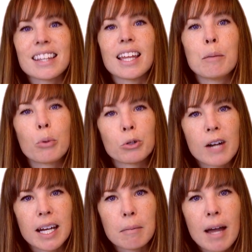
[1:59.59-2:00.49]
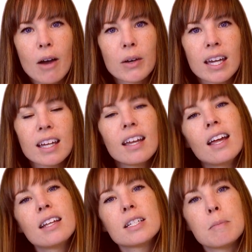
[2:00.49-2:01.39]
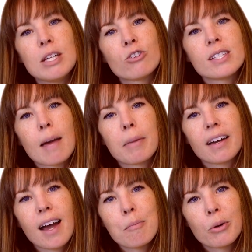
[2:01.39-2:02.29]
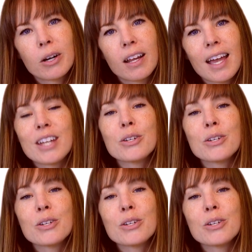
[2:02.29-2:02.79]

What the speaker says: like Board Riding Maui, Dimitri's Epic Kiteboarding, and